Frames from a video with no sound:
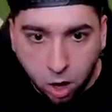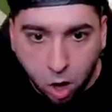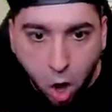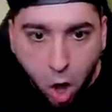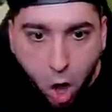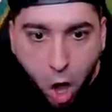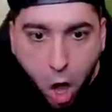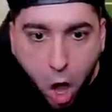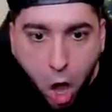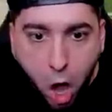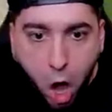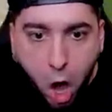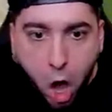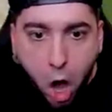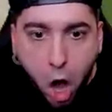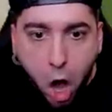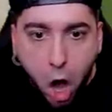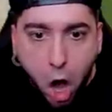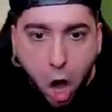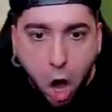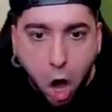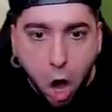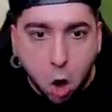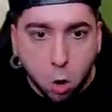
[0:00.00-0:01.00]

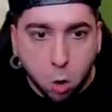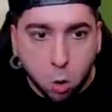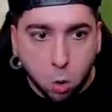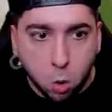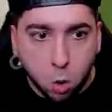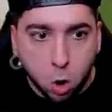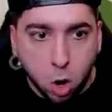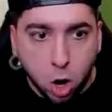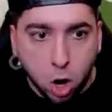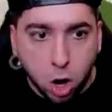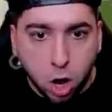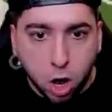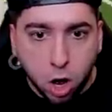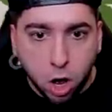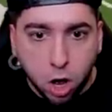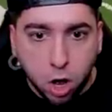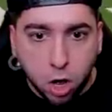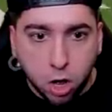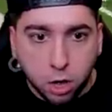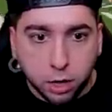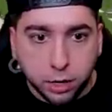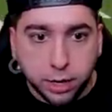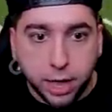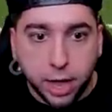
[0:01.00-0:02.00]

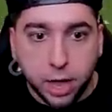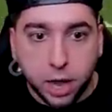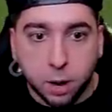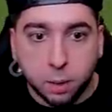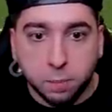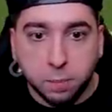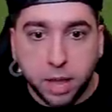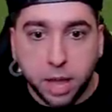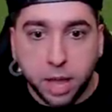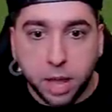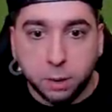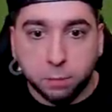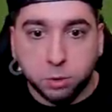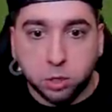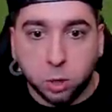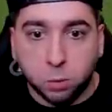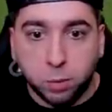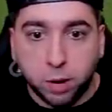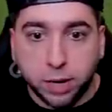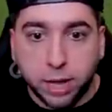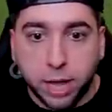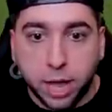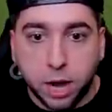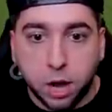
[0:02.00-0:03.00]
Oh! Get him, get him,
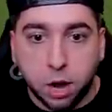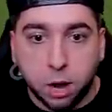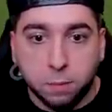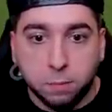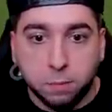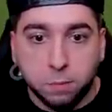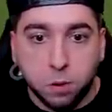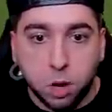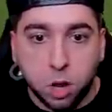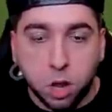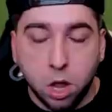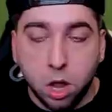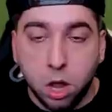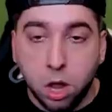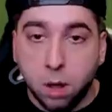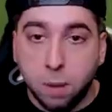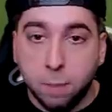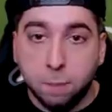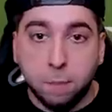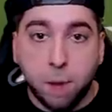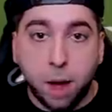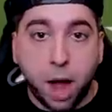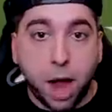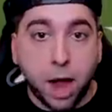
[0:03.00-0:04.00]
someone get him.
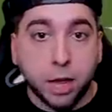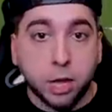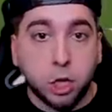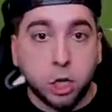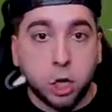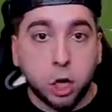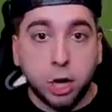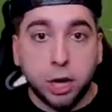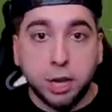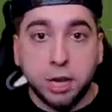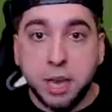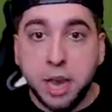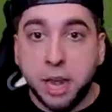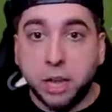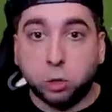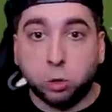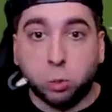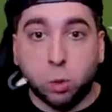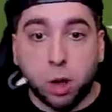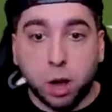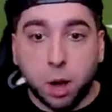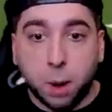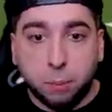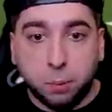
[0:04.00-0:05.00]
My goodness,
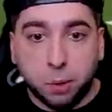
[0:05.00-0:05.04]
what a